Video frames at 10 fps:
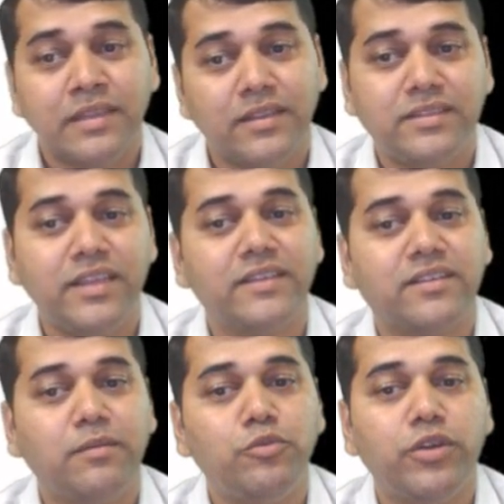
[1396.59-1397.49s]
Nothing has
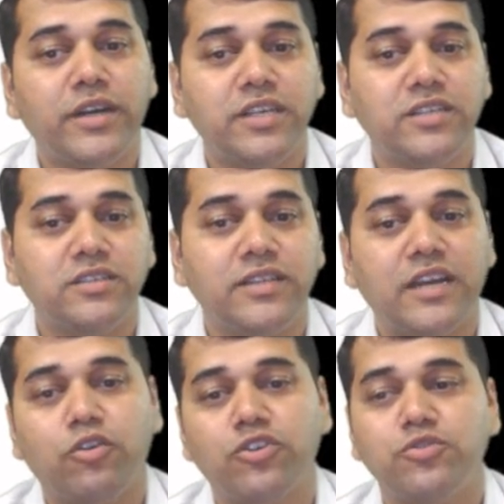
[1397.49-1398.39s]
come to our attention
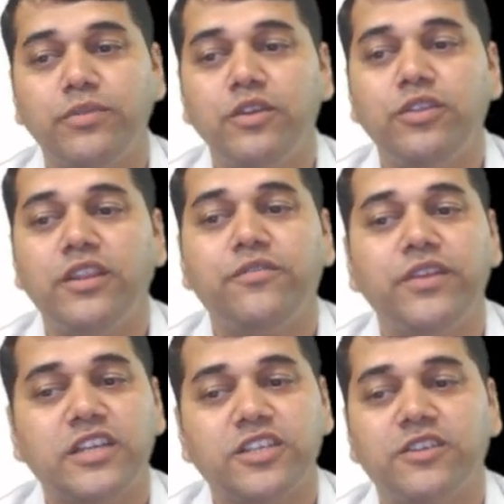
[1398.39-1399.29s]
that caused to believe that the
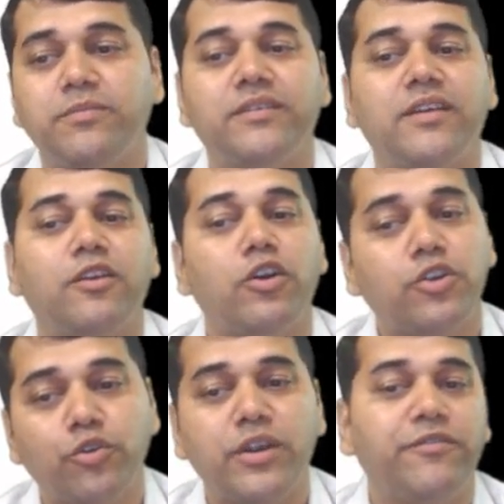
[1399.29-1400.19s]
financial statements are
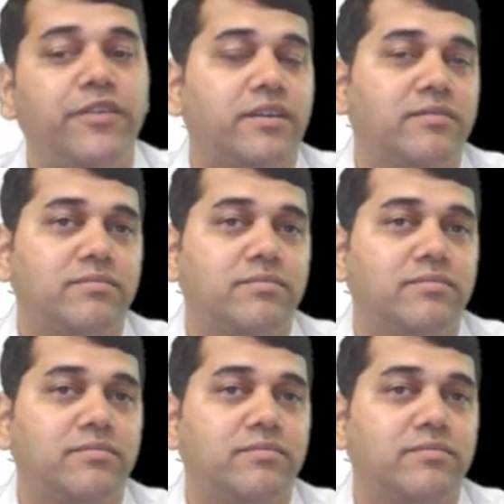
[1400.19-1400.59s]
not true and fair.